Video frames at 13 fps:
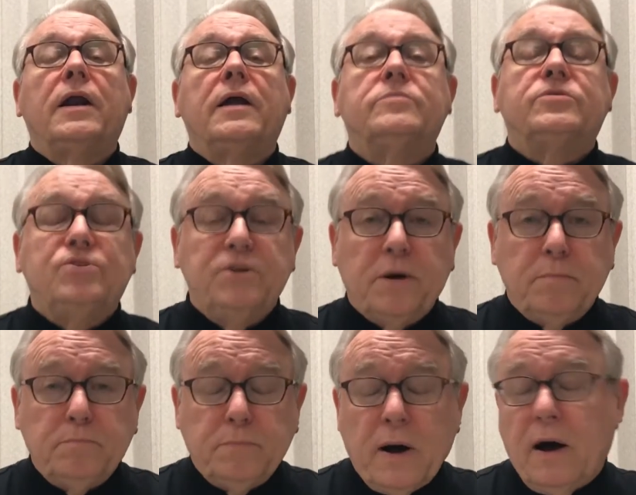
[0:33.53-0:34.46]
name's
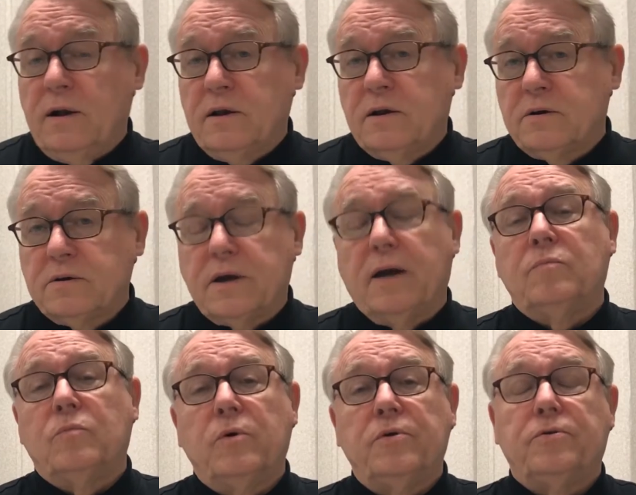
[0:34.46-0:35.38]
Jim Pollard.
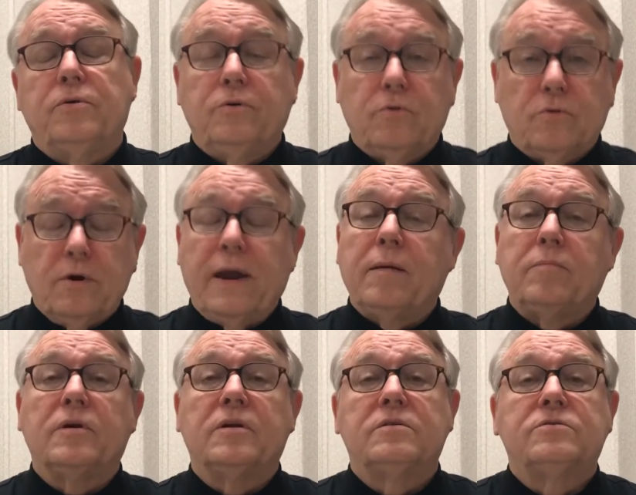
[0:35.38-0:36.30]
I'm with your
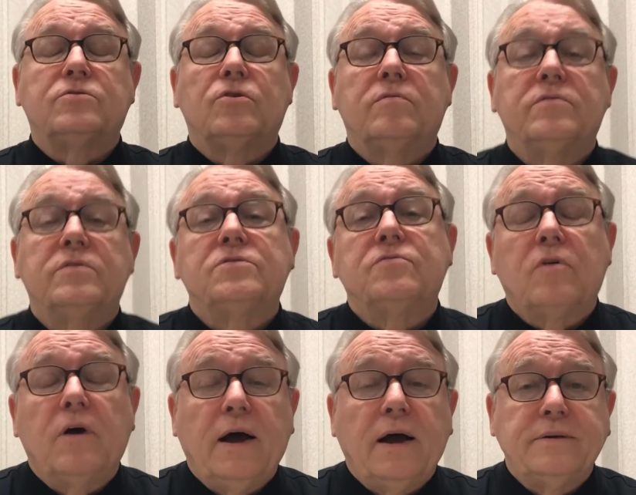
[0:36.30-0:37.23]
ambulance service
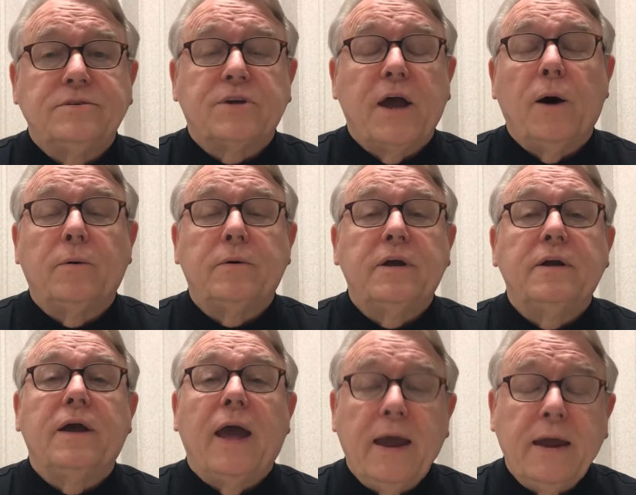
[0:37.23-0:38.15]
for Hinds
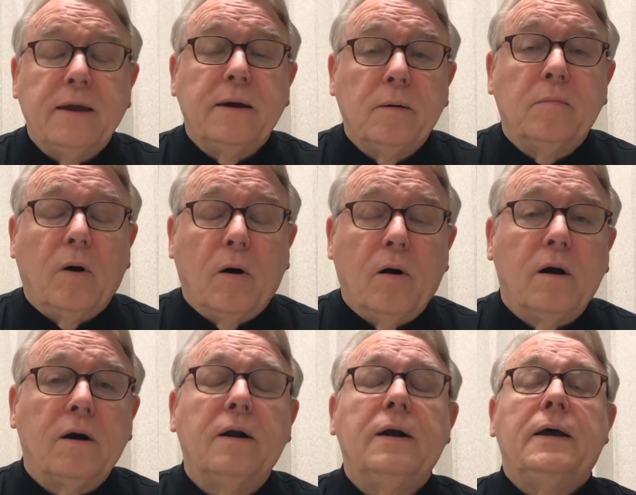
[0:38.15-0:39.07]
County
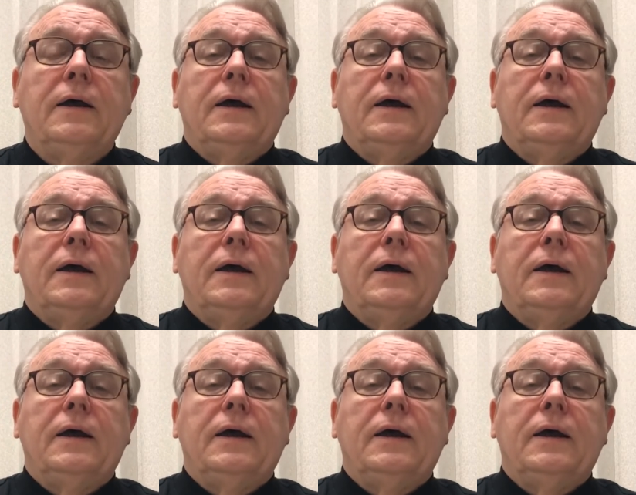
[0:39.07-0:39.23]
AMR.